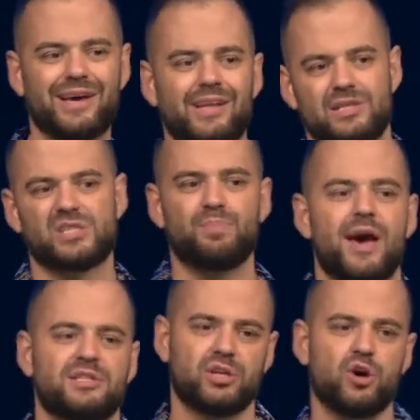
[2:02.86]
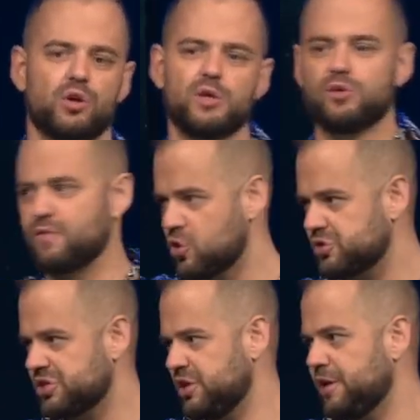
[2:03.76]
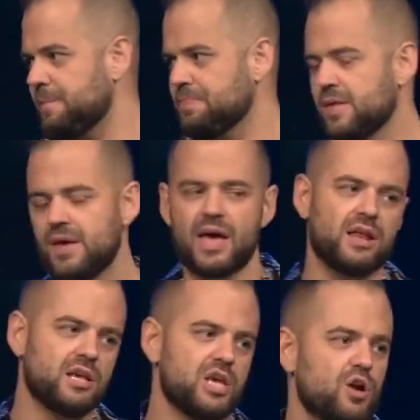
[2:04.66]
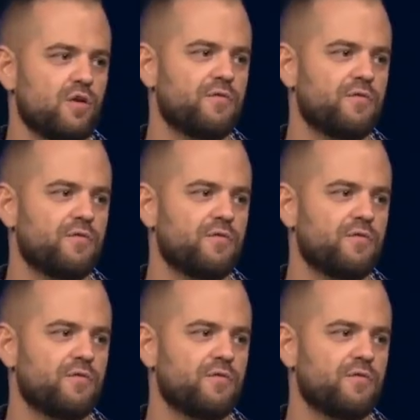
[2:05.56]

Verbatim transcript: could expect to go to university and hear